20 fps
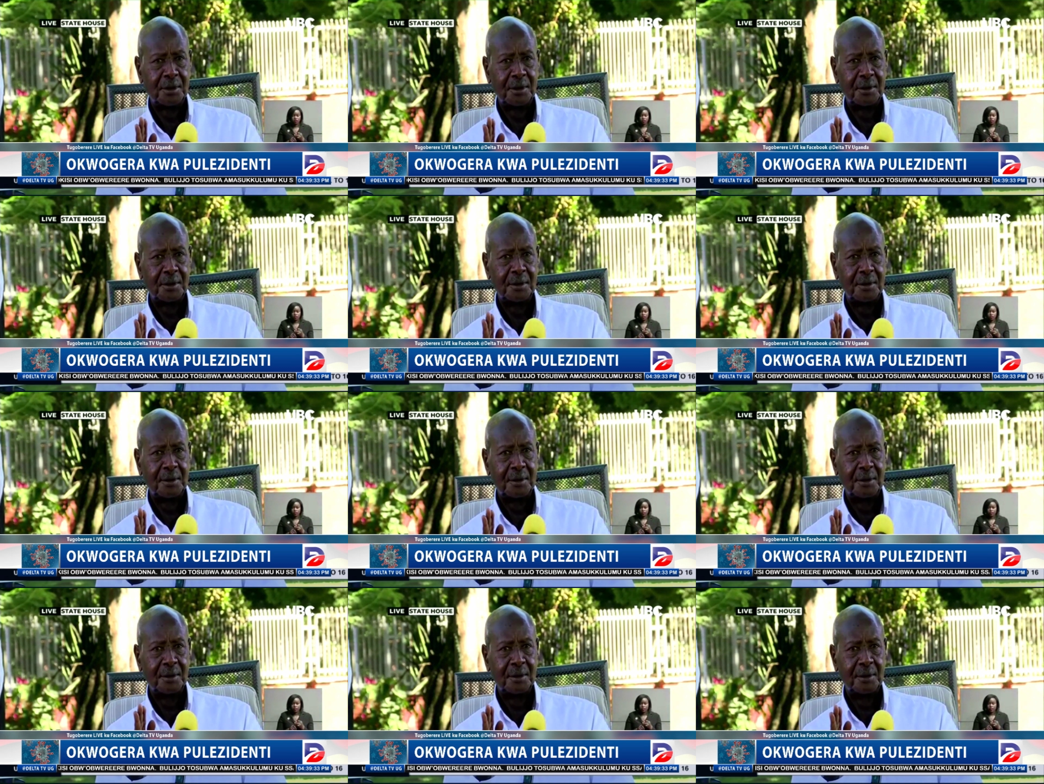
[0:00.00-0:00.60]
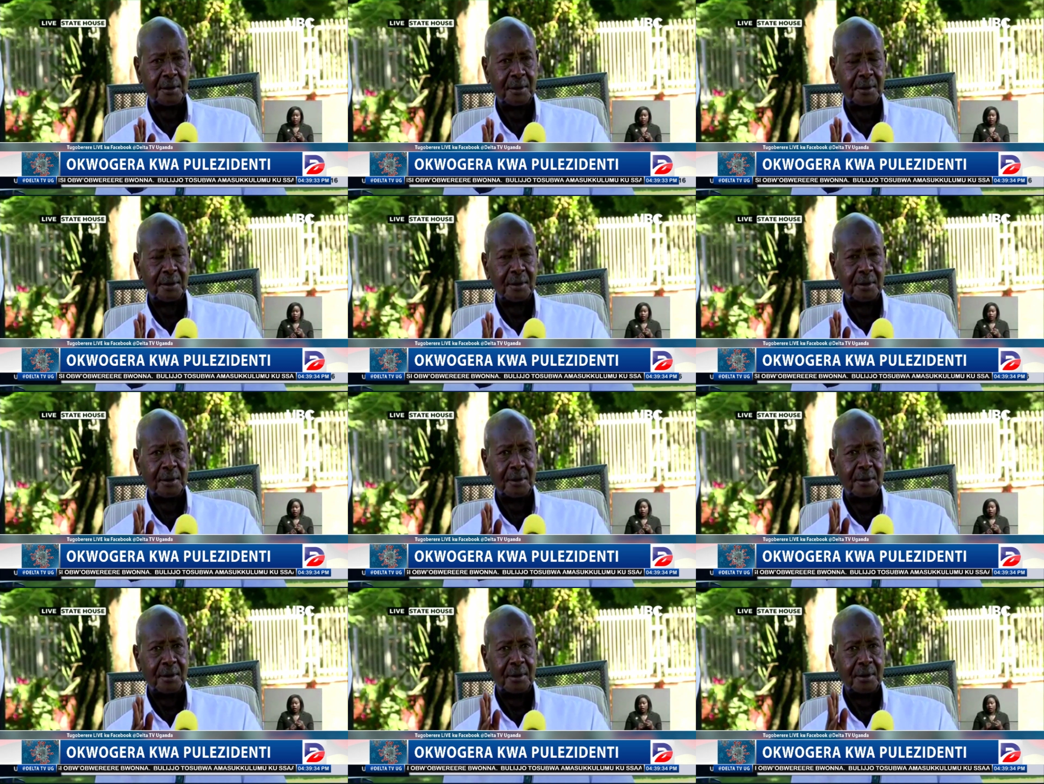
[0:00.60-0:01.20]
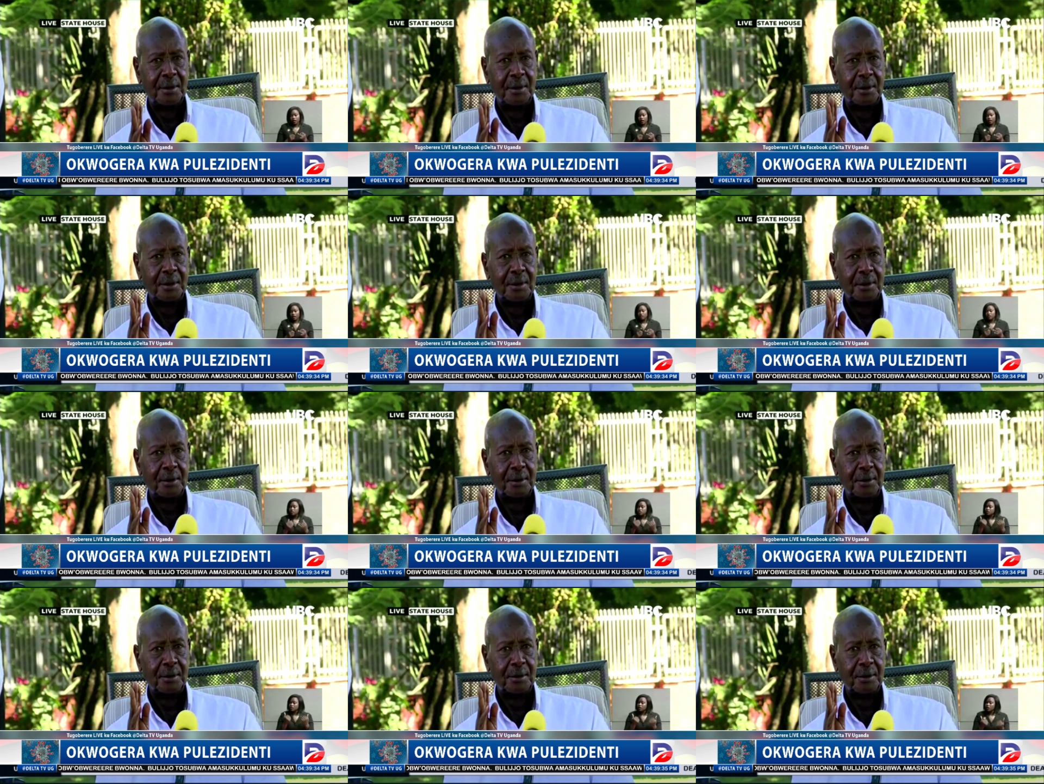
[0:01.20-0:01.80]

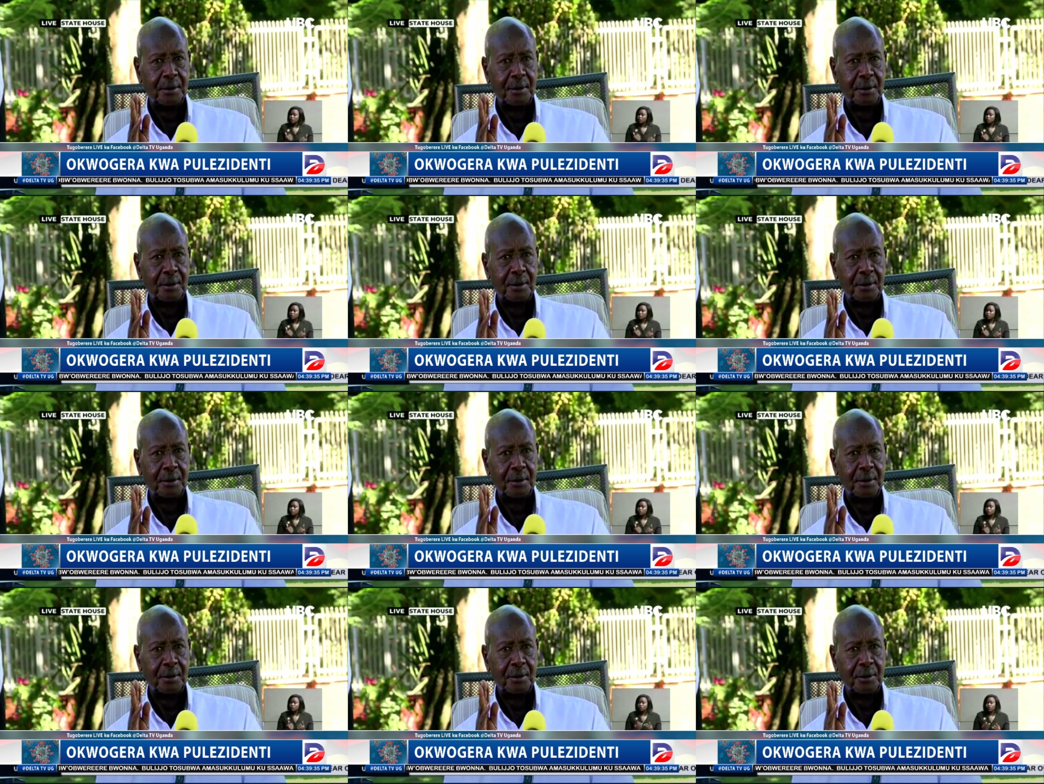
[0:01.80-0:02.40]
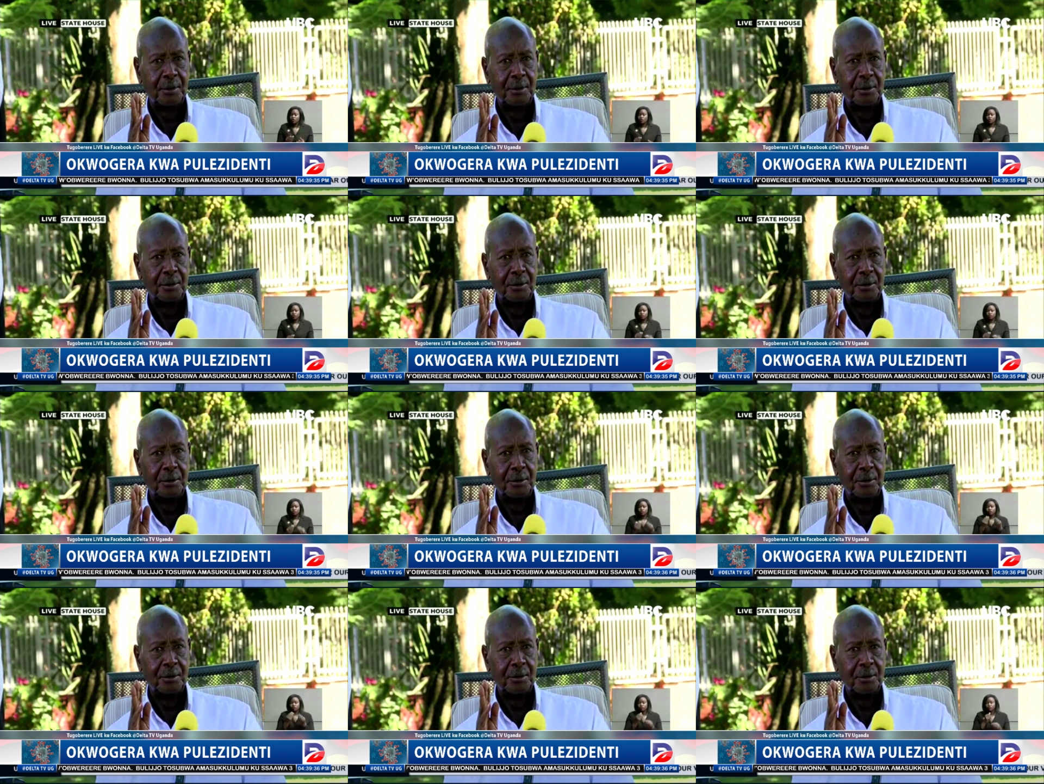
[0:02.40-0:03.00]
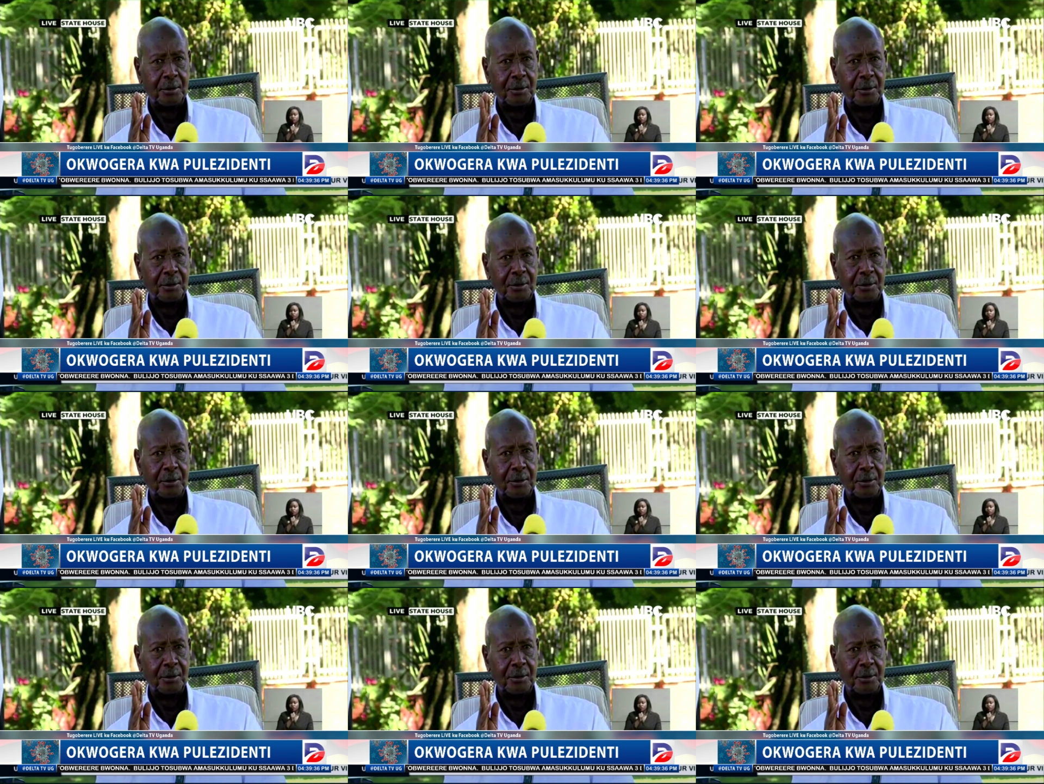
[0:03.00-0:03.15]
(no one is talking)